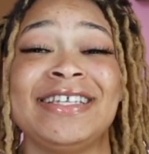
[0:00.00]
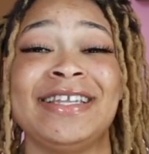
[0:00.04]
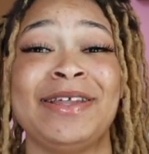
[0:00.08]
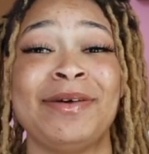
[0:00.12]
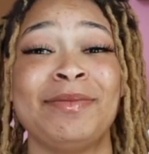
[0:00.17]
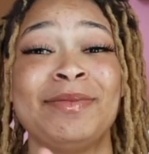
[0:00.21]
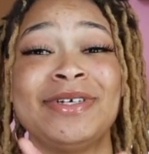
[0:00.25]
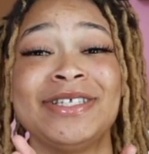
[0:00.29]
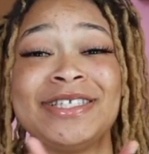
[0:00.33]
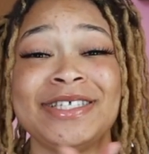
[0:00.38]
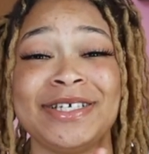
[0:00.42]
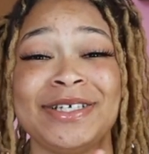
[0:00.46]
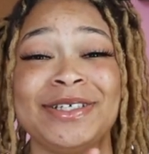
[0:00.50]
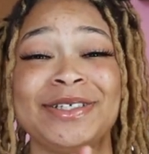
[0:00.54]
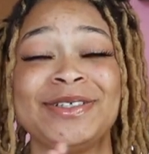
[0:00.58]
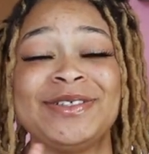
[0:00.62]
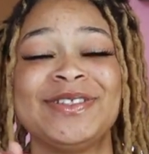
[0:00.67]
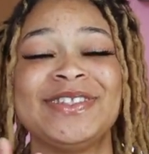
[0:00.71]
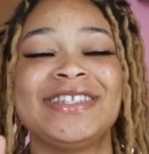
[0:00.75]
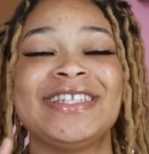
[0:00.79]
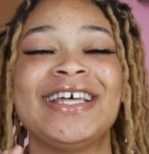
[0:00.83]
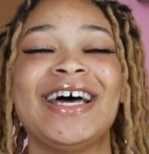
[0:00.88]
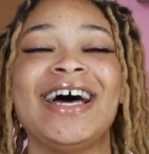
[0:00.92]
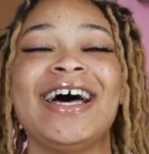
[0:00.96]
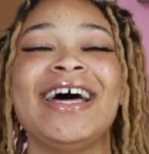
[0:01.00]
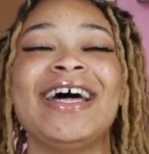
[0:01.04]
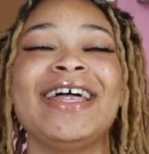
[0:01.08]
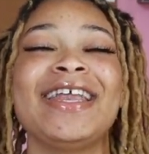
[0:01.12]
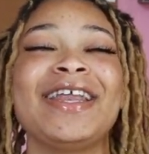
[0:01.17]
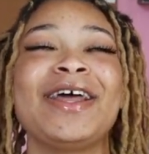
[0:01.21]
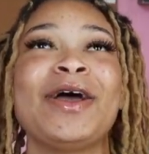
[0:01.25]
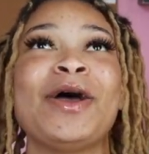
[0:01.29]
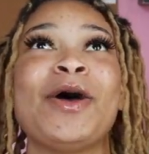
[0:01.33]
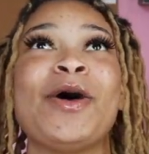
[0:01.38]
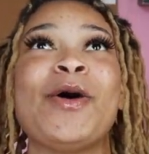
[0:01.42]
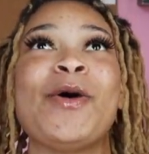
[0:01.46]
And let me tell you,
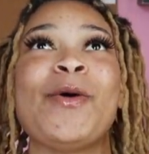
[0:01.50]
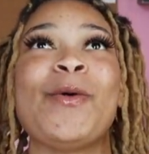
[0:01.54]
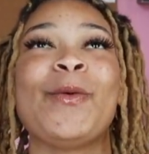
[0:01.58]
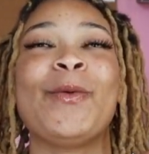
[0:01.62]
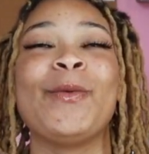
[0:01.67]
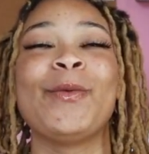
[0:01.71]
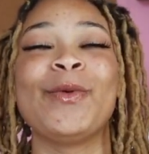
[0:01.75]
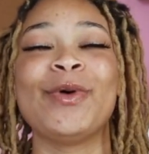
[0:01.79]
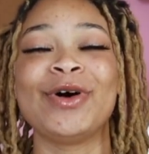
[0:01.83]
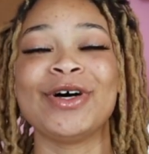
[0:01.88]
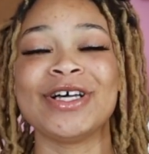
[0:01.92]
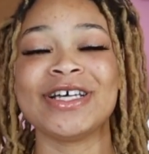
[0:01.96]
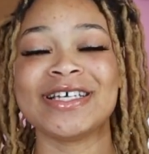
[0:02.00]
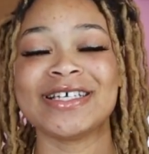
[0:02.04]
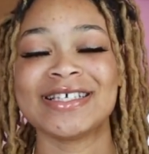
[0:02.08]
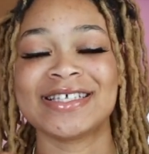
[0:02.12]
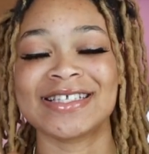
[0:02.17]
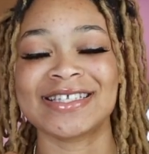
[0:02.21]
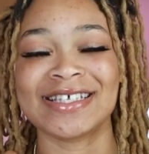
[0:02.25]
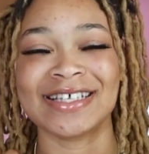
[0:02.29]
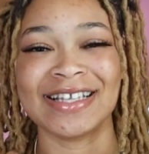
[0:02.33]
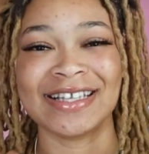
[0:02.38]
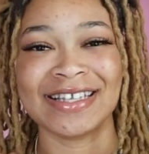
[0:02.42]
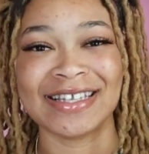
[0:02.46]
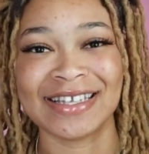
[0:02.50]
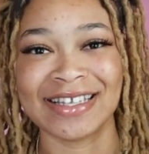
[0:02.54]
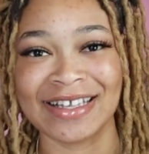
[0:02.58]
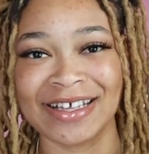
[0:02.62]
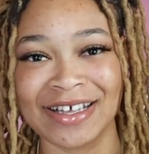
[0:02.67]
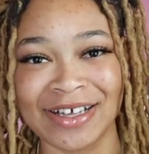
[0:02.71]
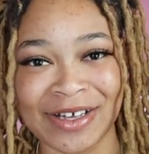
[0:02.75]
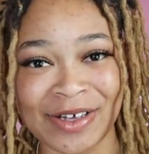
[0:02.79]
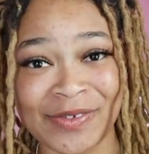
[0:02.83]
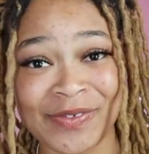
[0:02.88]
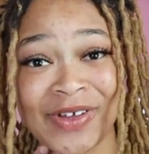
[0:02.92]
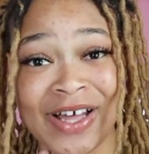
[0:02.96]
that was
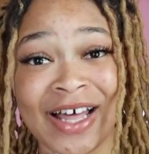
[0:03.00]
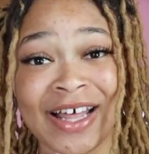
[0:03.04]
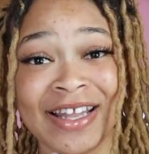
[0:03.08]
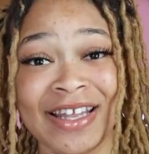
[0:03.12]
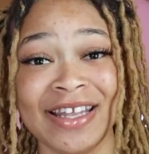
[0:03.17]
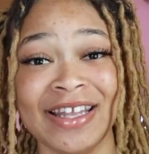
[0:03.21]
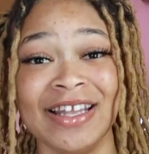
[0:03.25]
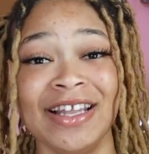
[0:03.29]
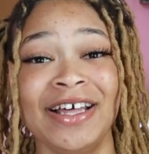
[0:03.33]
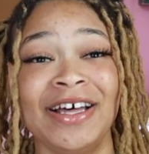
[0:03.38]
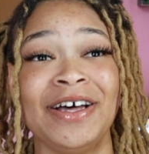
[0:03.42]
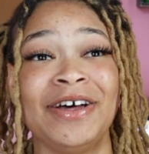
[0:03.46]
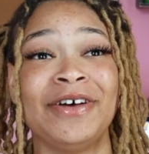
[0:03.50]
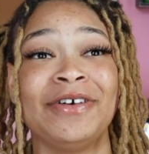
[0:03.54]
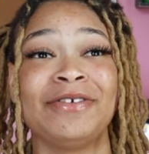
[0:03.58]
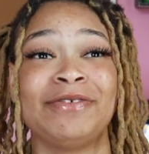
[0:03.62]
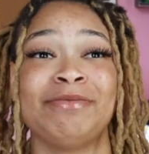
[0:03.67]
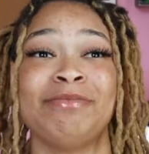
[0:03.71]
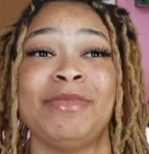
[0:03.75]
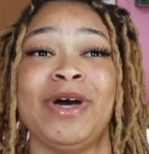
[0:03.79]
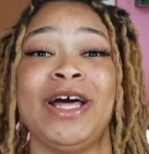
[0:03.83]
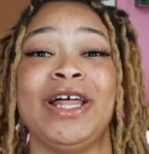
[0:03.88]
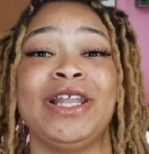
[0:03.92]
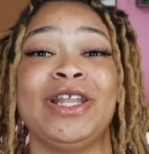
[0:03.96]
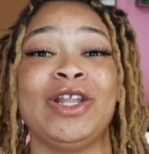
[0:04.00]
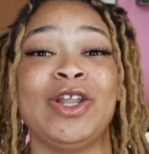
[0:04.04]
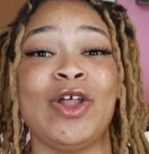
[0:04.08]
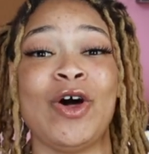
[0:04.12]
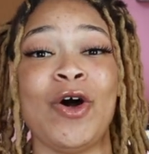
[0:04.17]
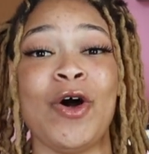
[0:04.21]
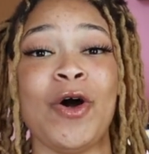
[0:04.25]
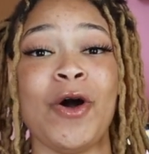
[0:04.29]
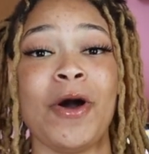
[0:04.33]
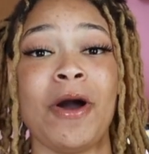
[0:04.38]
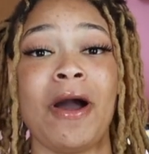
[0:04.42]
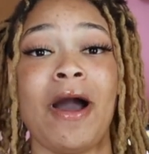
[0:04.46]
love. I loved my
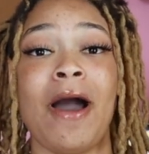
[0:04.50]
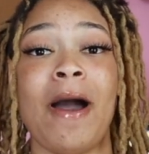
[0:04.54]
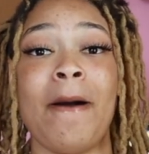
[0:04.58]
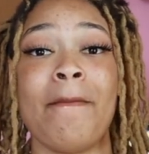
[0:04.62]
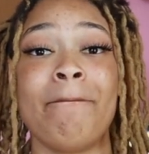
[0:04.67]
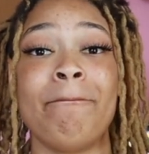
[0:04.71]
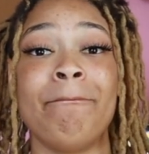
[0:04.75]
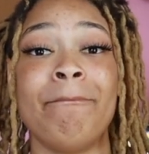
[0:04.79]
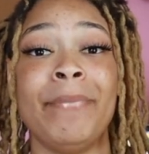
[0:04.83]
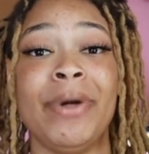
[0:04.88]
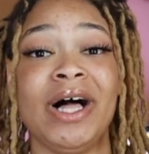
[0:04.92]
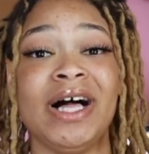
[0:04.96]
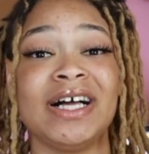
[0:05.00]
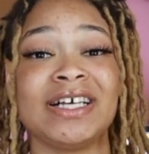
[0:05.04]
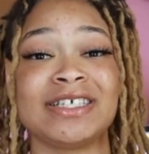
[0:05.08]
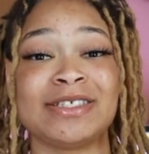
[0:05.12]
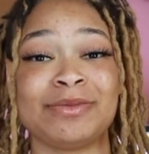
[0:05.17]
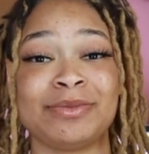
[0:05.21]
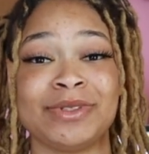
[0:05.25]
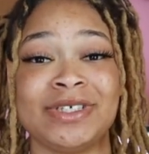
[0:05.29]
long box